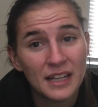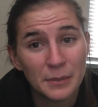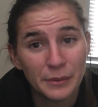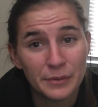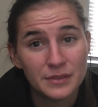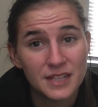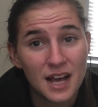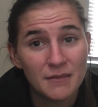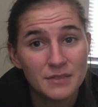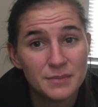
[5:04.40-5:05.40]
any bones.
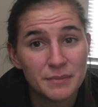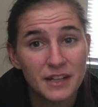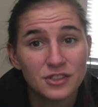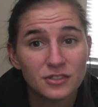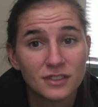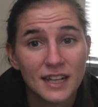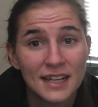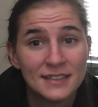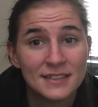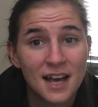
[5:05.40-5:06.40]
I'm special
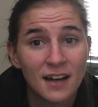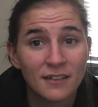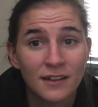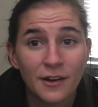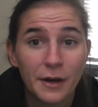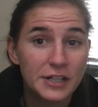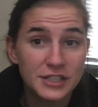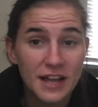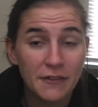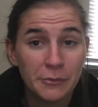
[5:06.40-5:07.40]
and I don't know, I
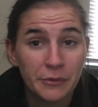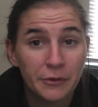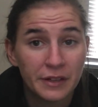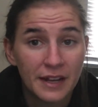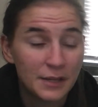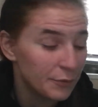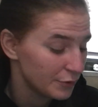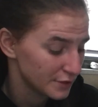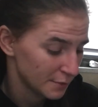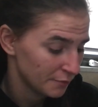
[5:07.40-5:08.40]
just haven't broken any
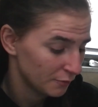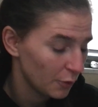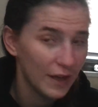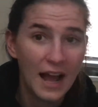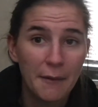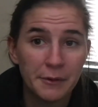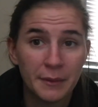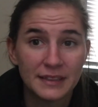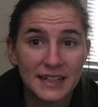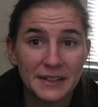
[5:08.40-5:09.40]
bones. I'm quite happy
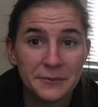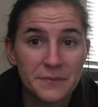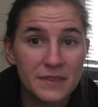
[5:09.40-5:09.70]
about that.